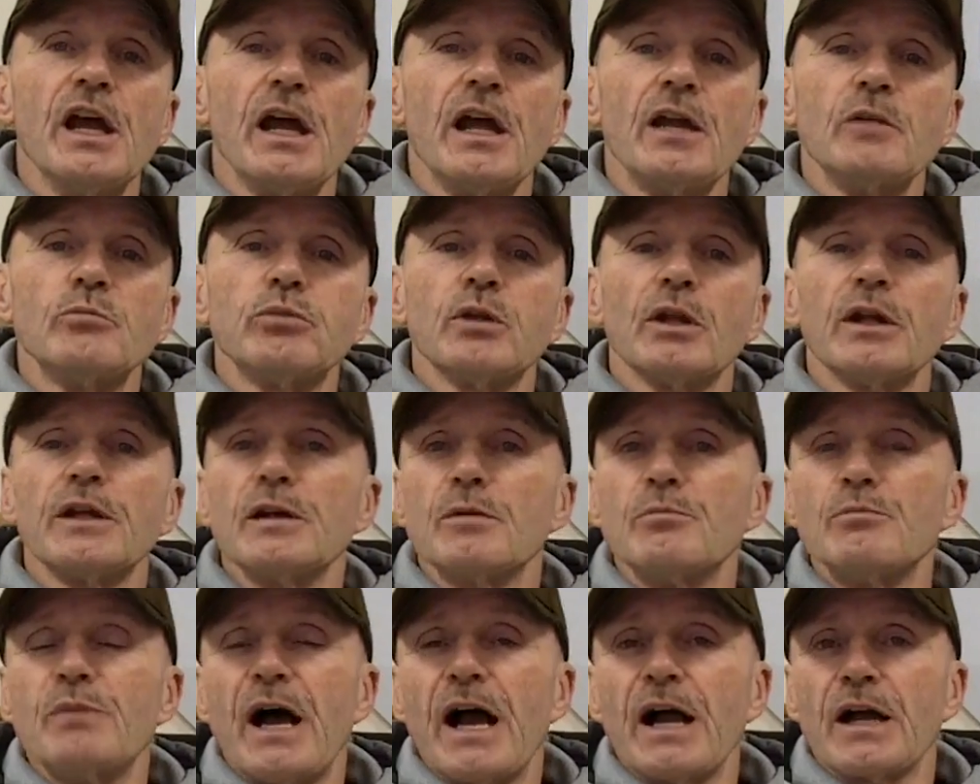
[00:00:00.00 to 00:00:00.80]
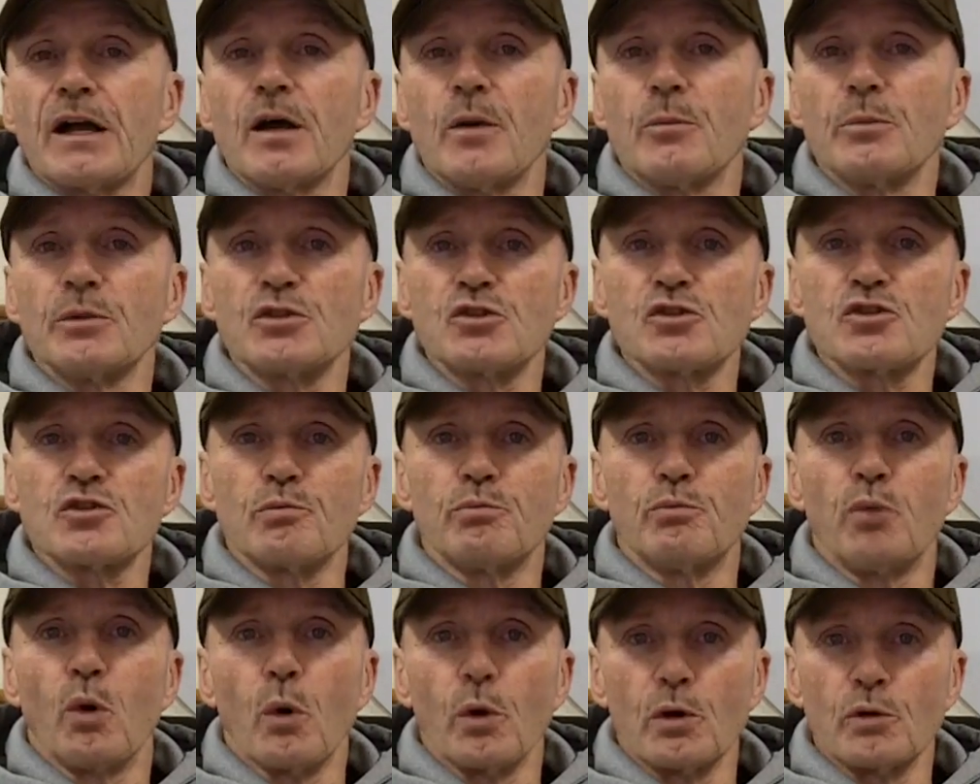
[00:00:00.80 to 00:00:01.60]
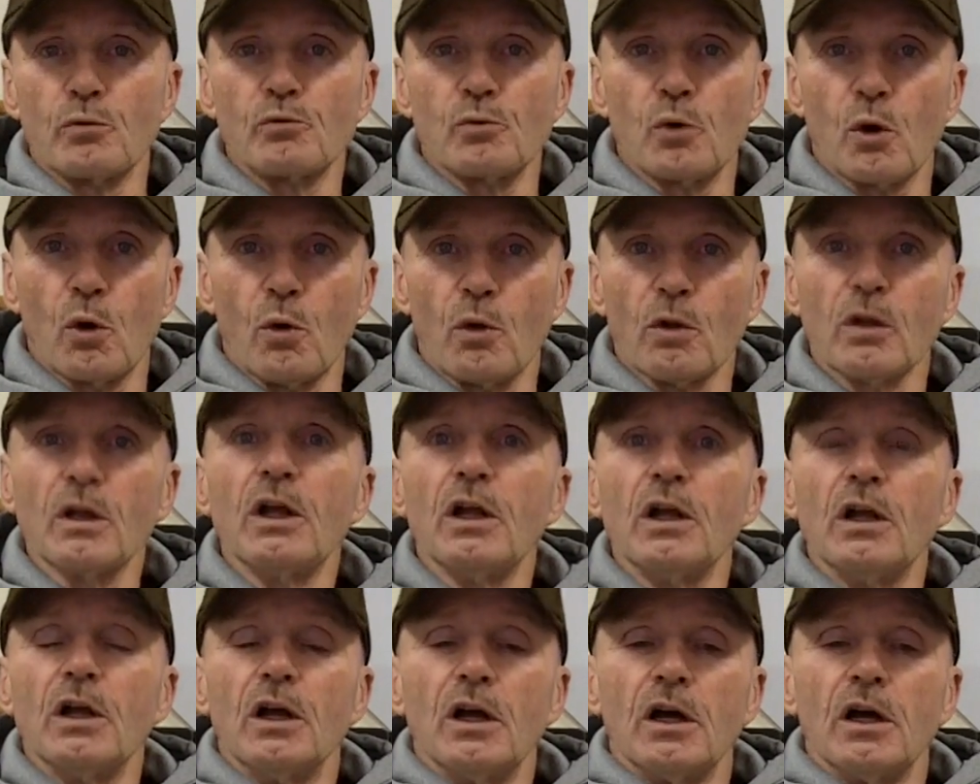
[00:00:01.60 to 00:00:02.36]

and play a backup and support role